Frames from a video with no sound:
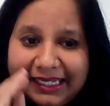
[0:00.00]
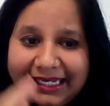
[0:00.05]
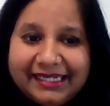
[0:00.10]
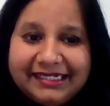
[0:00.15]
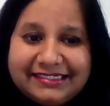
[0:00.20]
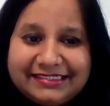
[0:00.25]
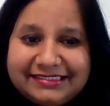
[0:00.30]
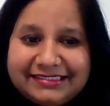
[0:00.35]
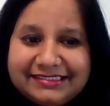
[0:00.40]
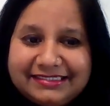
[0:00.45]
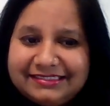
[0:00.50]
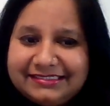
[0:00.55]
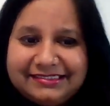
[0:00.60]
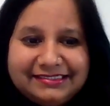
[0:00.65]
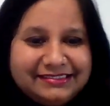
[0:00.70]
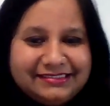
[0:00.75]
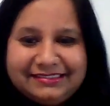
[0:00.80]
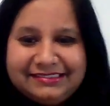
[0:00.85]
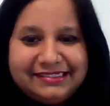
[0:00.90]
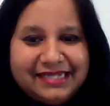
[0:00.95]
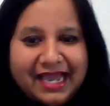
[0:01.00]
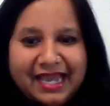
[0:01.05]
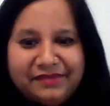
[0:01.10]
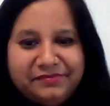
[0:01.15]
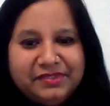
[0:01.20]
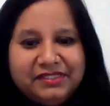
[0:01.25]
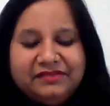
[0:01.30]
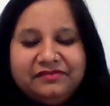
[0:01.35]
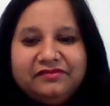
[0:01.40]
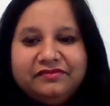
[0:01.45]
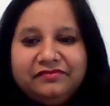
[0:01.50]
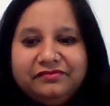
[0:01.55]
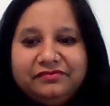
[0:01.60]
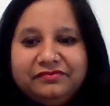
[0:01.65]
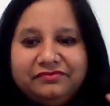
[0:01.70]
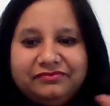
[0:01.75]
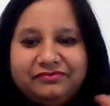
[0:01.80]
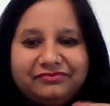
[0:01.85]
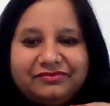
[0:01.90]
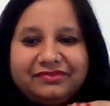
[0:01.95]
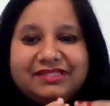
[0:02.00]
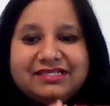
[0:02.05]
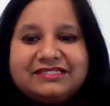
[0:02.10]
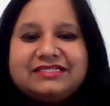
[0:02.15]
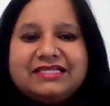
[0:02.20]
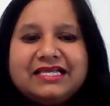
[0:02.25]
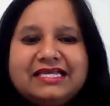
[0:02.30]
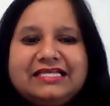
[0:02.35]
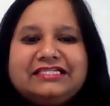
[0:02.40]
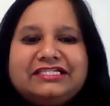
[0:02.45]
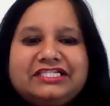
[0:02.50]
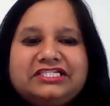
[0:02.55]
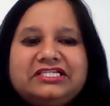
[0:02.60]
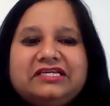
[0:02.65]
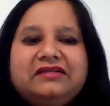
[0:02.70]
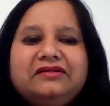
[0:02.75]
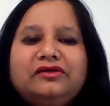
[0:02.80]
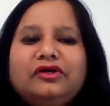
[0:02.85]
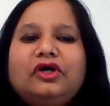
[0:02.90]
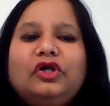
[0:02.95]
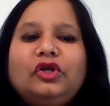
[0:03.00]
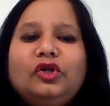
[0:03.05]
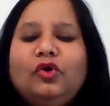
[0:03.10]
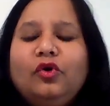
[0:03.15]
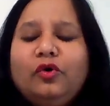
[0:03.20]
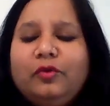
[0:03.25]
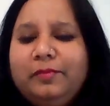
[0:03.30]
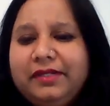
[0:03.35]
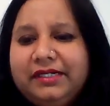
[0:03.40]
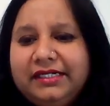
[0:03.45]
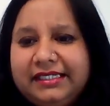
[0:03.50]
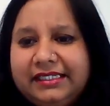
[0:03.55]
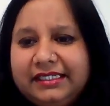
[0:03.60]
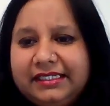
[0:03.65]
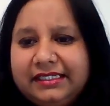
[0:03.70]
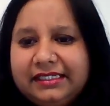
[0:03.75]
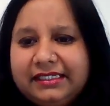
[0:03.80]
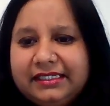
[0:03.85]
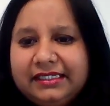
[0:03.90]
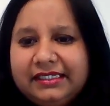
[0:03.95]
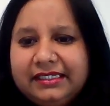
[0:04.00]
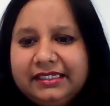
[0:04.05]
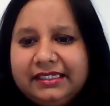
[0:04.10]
it, I mean, this is done globally.